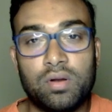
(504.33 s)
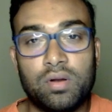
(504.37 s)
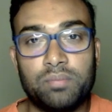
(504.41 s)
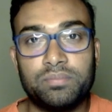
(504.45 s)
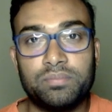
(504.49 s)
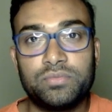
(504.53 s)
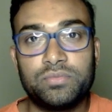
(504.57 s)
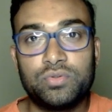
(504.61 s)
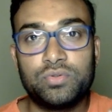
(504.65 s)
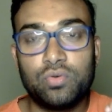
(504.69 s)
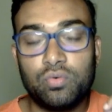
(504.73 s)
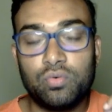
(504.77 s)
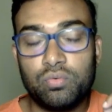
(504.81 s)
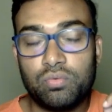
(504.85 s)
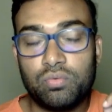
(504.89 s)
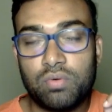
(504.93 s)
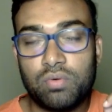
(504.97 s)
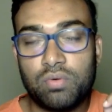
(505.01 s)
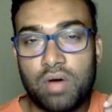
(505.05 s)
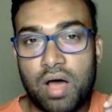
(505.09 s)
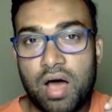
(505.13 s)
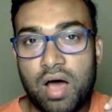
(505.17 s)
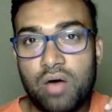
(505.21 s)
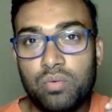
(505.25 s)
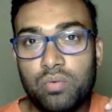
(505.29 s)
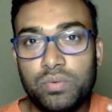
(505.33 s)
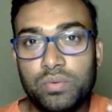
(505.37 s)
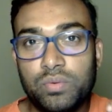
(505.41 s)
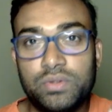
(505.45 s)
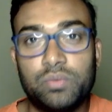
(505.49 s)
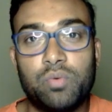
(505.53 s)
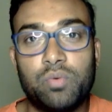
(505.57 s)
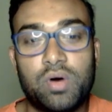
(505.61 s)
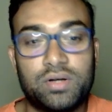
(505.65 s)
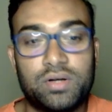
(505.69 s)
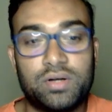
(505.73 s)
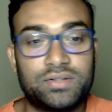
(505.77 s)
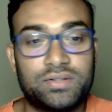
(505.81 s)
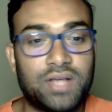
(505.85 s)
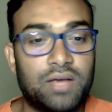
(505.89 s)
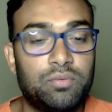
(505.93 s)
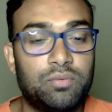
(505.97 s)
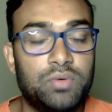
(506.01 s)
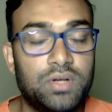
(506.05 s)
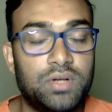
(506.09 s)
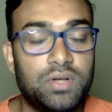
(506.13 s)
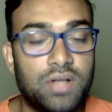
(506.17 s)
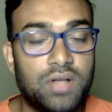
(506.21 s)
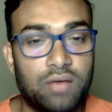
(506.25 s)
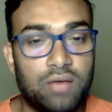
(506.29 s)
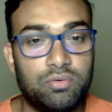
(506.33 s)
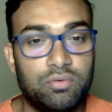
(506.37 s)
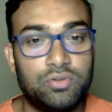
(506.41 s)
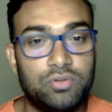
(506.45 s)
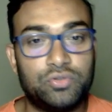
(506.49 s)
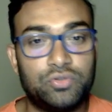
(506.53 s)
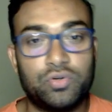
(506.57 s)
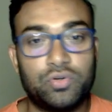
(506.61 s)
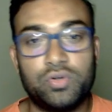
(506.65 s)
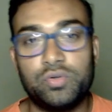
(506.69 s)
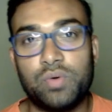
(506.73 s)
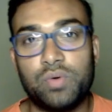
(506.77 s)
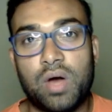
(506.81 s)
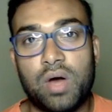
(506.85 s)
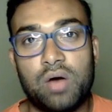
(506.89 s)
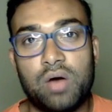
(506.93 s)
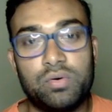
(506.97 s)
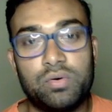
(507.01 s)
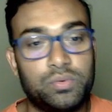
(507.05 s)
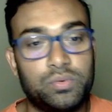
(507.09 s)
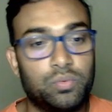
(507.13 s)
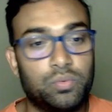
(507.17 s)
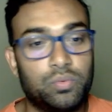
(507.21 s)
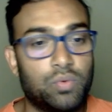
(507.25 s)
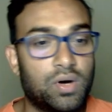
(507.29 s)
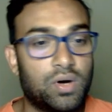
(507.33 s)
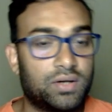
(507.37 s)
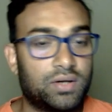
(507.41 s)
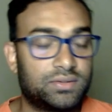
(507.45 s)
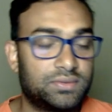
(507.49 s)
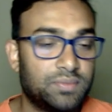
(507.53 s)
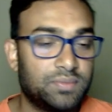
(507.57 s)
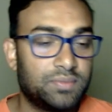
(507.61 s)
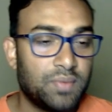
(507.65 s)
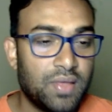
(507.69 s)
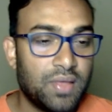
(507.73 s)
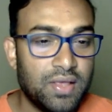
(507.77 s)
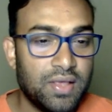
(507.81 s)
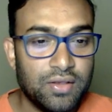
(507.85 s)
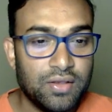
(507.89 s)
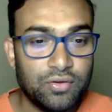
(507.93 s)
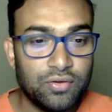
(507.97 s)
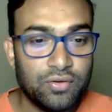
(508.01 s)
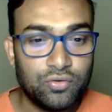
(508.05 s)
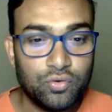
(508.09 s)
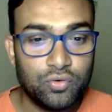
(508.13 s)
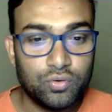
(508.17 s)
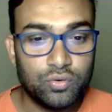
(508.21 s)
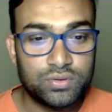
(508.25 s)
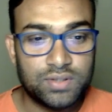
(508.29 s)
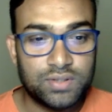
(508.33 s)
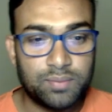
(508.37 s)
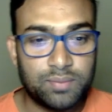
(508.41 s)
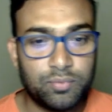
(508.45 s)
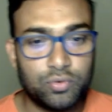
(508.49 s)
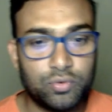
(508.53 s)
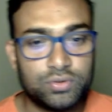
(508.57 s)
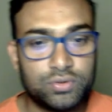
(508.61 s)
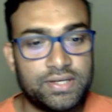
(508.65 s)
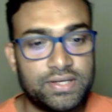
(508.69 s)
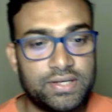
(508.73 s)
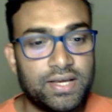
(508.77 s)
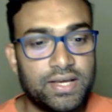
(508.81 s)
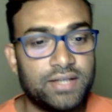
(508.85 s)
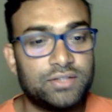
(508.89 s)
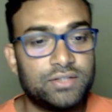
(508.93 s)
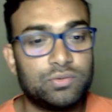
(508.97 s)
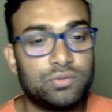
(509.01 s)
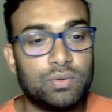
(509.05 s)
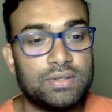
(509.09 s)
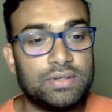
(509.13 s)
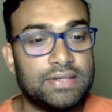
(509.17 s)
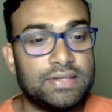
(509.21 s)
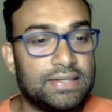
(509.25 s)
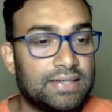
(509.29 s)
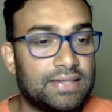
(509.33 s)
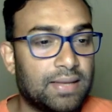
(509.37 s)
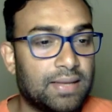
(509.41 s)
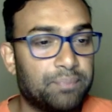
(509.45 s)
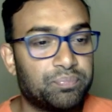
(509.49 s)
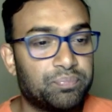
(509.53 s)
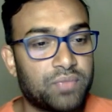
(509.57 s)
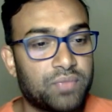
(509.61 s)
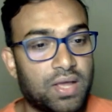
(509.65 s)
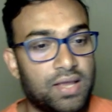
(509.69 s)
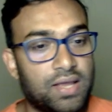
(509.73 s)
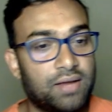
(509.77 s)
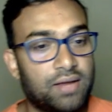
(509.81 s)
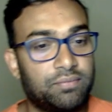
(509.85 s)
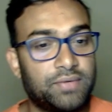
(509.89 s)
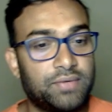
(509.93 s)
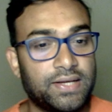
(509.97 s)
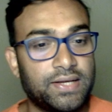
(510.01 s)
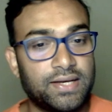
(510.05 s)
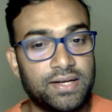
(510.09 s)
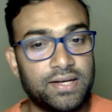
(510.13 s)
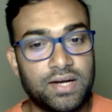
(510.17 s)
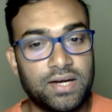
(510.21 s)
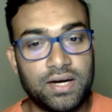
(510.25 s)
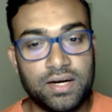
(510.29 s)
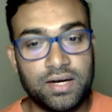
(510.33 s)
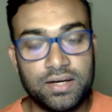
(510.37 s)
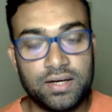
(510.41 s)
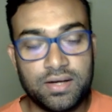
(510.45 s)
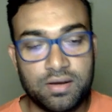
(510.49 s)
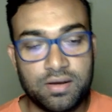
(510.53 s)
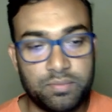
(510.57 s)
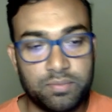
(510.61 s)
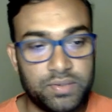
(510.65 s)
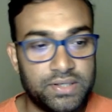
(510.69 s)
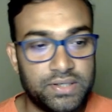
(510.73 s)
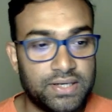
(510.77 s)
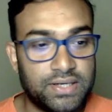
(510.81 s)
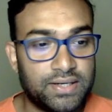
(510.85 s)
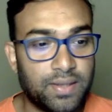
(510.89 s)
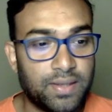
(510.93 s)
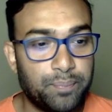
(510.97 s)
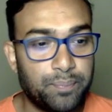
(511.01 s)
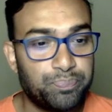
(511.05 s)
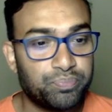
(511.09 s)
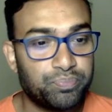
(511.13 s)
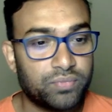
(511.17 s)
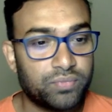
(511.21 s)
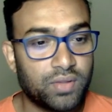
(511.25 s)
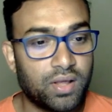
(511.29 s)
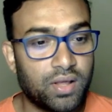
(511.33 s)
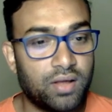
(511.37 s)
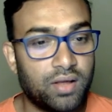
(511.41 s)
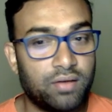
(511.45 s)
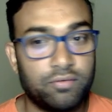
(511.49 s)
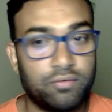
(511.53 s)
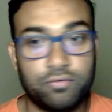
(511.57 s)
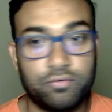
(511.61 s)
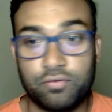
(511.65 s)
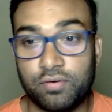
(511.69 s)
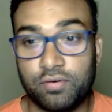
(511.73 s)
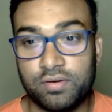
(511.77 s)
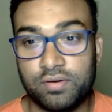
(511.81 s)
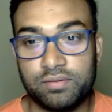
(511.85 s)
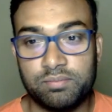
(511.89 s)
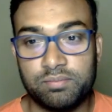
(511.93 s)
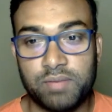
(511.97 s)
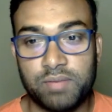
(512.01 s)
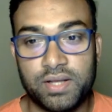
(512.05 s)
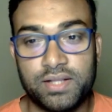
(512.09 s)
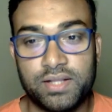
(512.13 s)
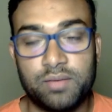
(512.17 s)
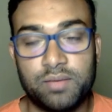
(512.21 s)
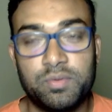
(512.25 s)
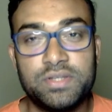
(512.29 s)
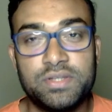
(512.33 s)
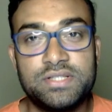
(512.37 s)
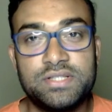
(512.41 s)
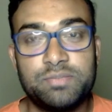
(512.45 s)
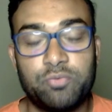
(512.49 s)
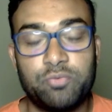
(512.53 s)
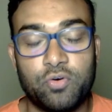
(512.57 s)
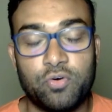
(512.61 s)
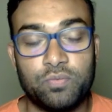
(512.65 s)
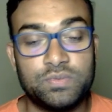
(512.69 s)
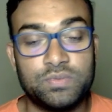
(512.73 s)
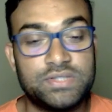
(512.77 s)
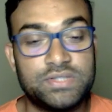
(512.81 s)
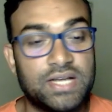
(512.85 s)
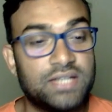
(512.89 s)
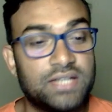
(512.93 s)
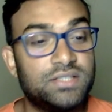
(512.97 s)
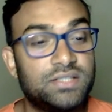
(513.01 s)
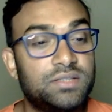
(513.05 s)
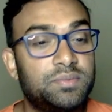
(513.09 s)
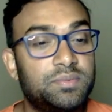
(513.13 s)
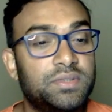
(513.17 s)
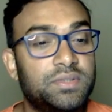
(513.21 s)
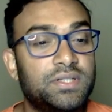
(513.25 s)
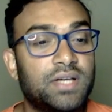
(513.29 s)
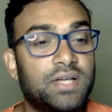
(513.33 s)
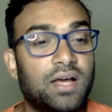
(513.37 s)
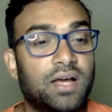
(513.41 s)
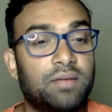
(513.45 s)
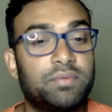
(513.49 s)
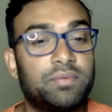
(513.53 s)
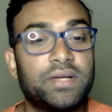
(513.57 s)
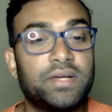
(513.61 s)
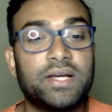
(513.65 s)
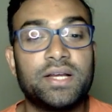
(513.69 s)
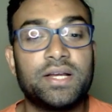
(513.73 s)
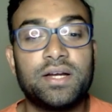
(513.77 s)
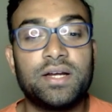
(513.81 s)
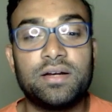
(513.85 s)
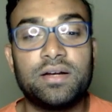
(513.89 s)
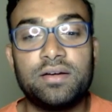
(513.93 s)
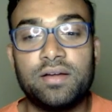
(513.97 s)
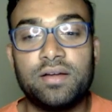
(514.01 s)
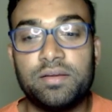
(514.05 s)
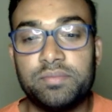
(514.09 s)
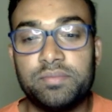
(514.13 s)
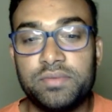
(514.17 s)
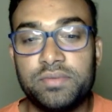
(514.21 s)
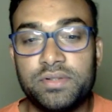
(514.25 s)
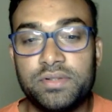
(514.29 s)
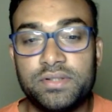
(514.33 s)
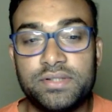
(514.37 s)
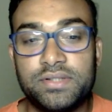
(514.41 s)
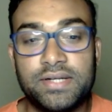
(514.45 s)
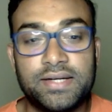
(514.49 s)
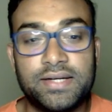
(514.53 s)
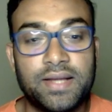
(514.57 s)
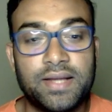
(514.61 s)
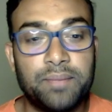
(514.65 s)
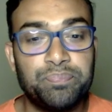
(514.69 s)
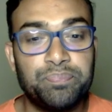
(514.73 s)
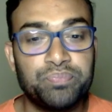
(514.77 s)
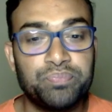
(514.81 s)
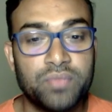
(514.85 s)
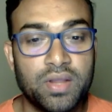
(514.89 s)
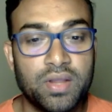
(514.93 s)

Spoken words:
So how it works, I will show you how it works. So suppose here is one data, I have taken a dummy data, and by the way, from ChatGPT I have taken a dummy data.